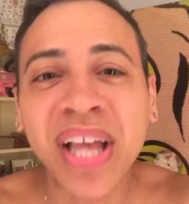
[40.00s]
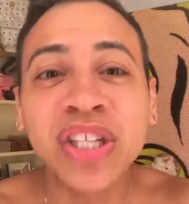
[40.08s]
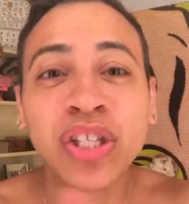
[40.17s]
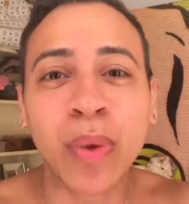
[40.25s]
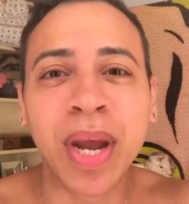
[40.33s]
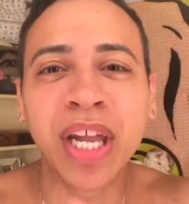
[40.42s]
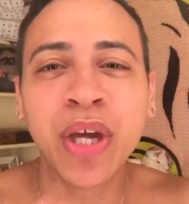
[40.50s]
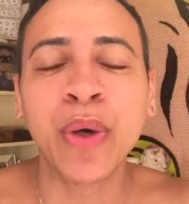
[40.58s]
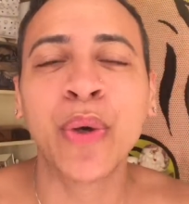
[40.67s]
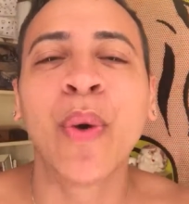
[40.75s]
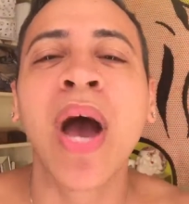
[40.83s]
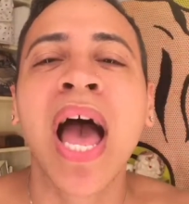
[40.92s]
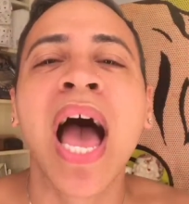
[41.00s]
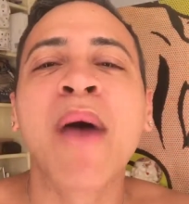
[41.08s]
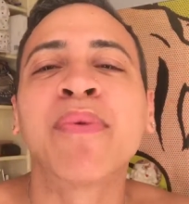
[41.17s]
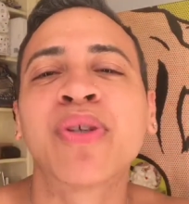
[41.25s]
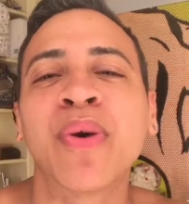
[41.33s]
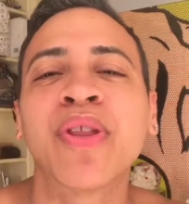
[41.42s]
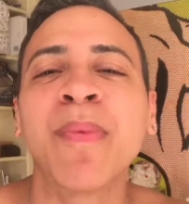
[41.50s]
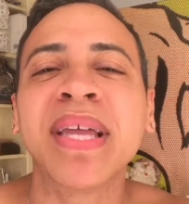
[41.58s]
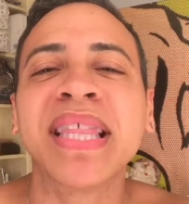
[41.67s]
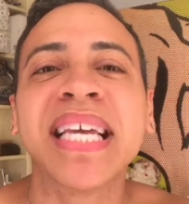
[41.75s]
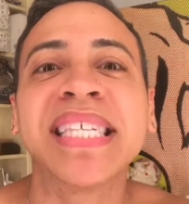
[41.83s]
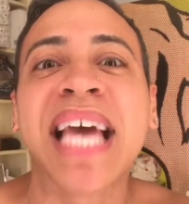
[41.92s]
So anywho, I was going through my
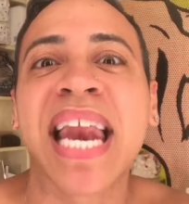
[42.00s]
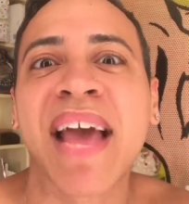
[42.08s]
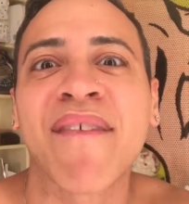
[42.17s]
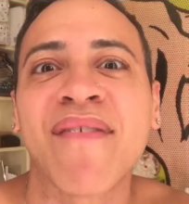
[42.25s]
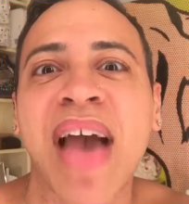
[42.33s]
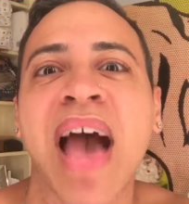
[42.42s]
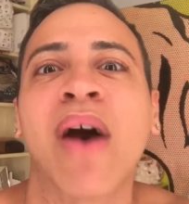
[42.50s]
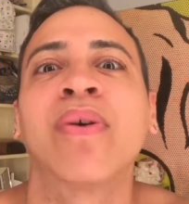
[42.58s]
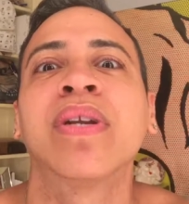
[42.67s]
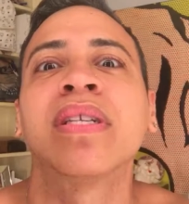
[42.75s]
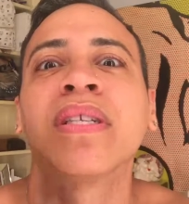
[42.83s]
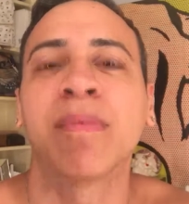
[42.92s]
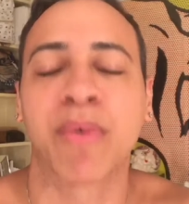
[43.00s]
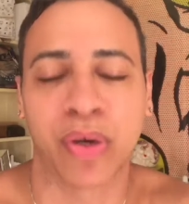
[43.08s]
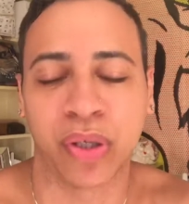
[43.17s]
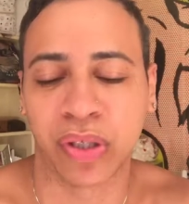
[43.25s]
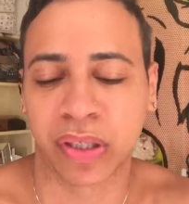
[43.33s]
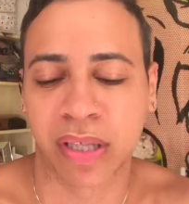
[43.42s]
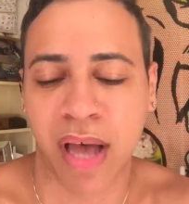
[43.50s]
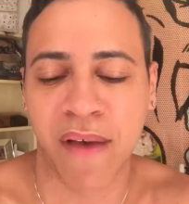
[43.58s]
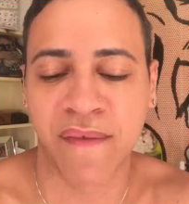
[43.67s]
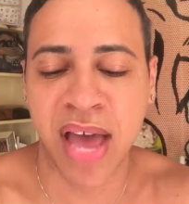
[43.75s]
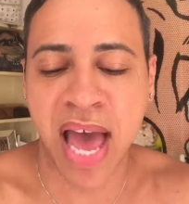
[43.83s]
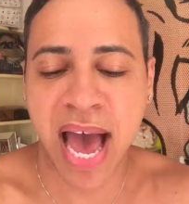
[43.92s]
things and I found some cool
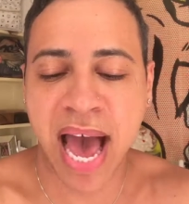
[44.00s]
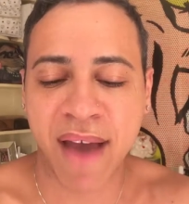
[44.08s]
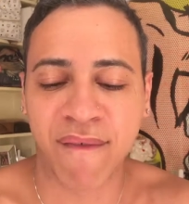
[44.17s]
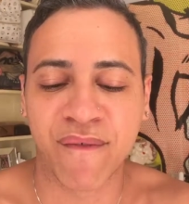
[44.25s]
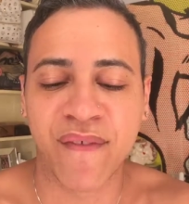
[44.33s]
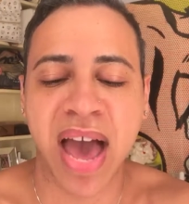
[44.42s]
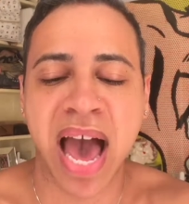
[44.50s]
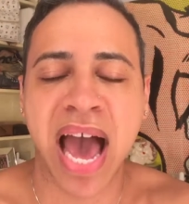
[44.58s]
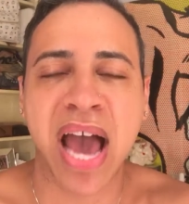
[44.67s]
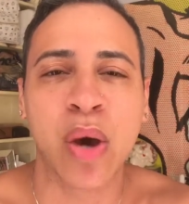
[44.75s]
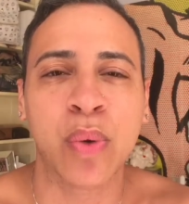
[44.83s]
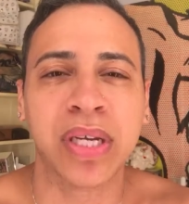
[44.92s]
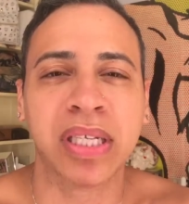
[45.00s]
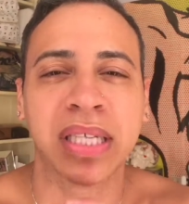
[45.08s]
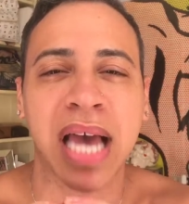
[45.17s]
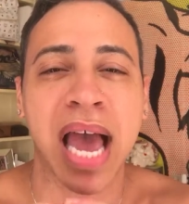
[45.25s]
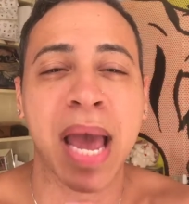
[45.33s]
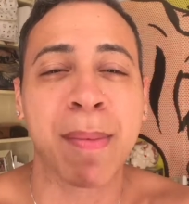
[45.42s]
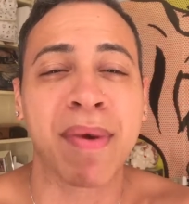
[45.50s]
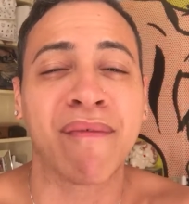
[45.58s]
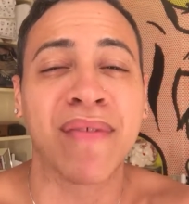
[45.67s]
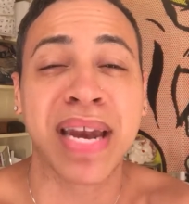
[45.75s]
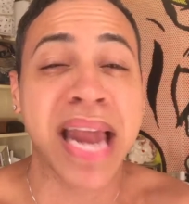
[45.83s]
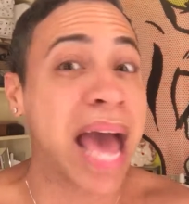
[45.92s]
stuff. I am a
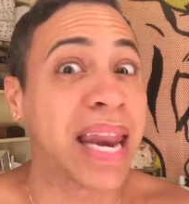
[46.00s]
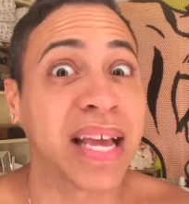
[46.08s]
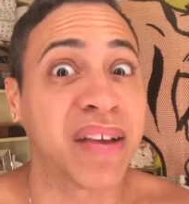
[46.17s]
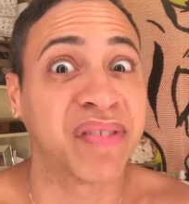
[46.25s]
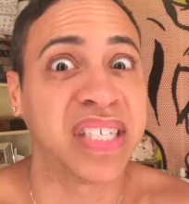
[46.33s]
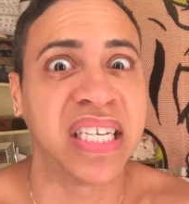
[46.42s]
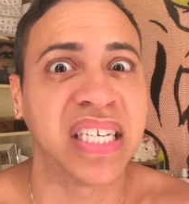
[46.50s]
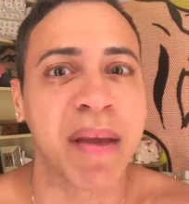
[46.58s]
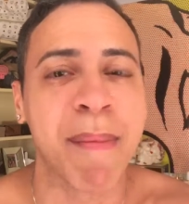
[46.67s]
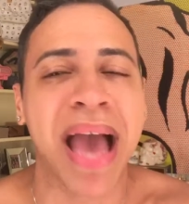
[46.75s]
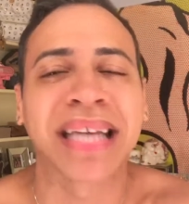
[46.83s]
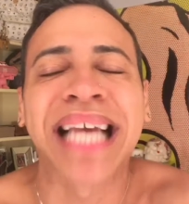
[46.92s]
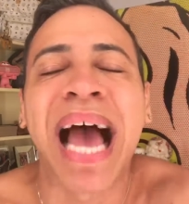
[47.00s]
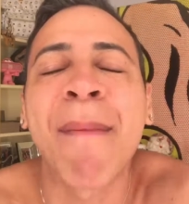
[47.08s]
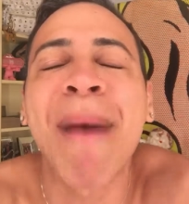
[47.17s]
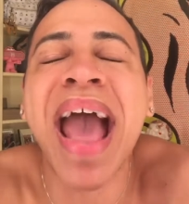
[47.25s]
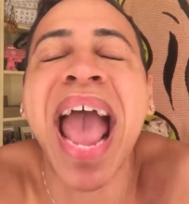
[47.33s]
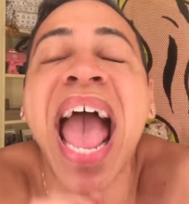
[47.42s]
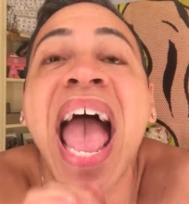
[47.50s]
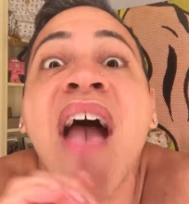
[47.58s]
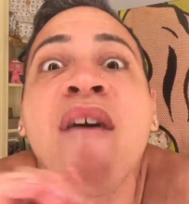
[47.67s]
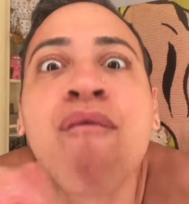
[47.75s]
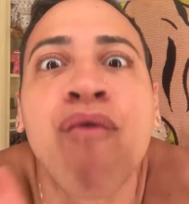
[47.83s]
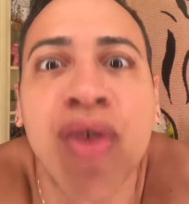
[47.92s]
fanatic of TJ Maxx. I buy
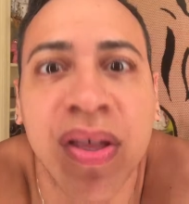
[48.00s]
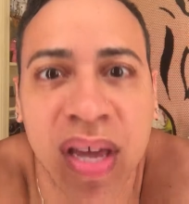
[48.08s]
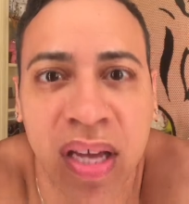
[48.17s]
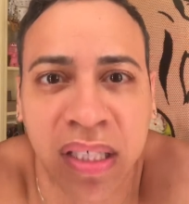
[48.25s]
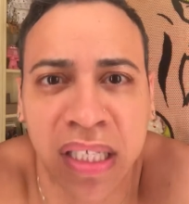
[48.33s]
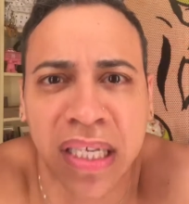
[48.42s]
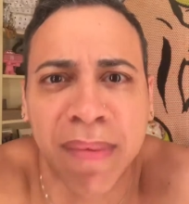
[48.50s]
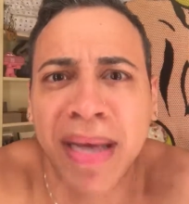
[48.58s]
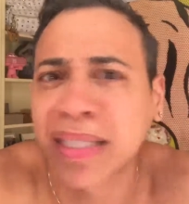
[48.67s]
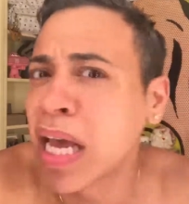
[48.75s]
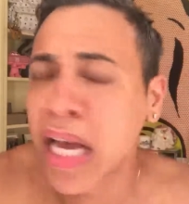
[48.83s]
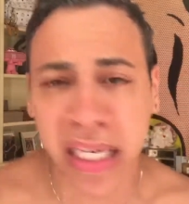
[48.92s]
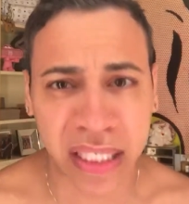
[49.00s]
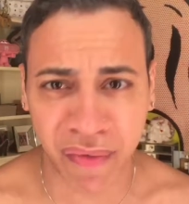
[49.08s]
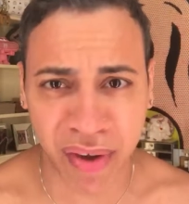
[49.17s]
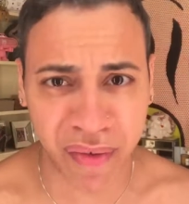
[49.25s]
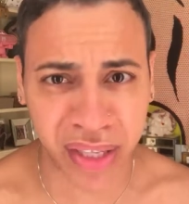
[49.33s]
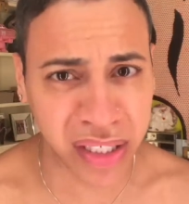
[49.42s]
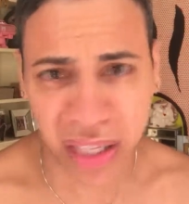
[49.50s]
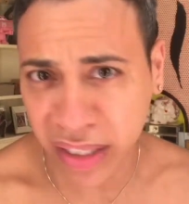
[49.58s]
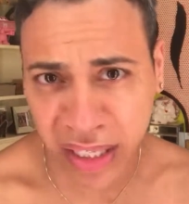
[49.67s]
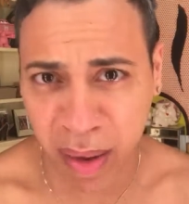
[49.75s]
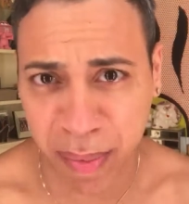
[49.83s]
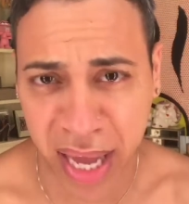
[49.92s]
everything at TJ Maxx because if everything's on
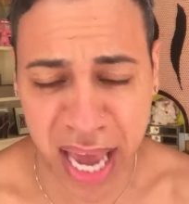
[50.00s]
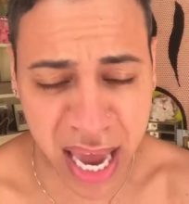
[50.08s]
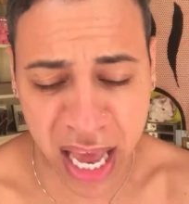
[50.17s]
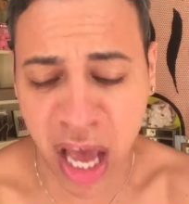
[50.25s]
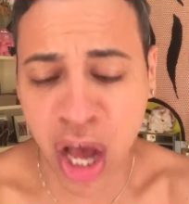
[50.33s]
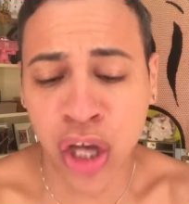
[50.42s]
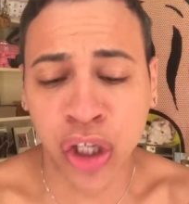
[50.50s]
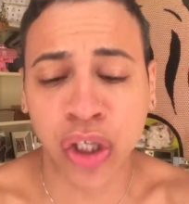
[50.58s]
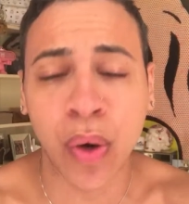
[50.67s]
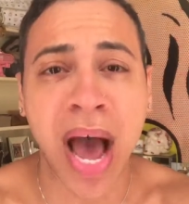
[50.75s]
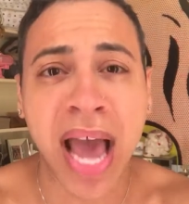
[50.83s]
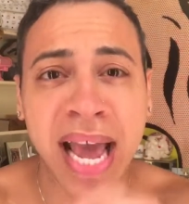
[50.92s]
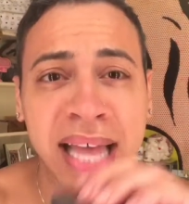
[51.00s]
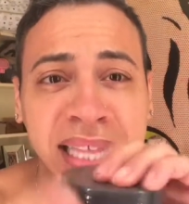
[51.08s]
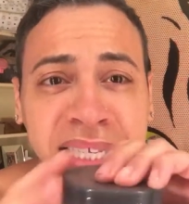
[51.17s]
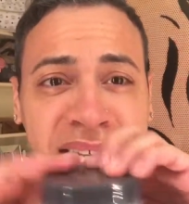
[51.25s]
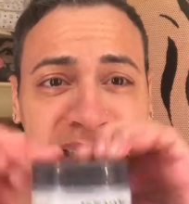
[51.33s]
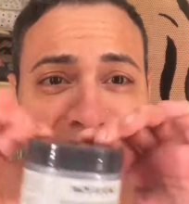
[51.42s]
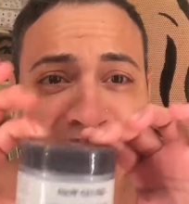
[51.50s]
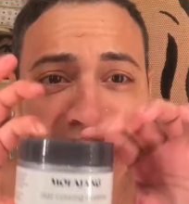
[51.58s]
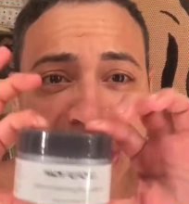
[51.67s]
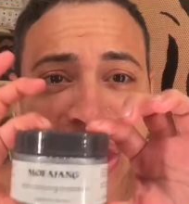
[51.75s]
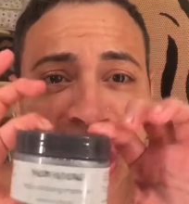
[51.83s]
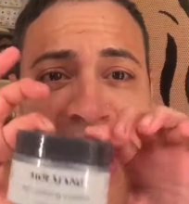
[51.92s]
sale, I'm gonna get it. So I got this at
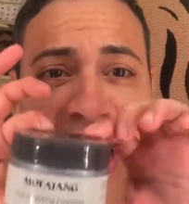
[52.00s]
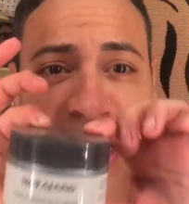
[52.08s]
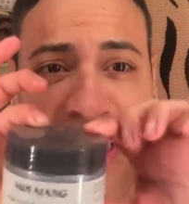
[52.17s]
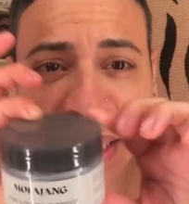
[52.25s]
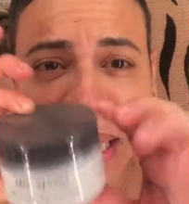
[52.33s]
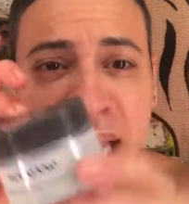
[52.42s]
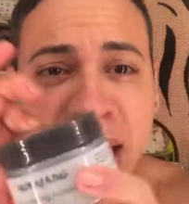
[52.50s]
TJ's.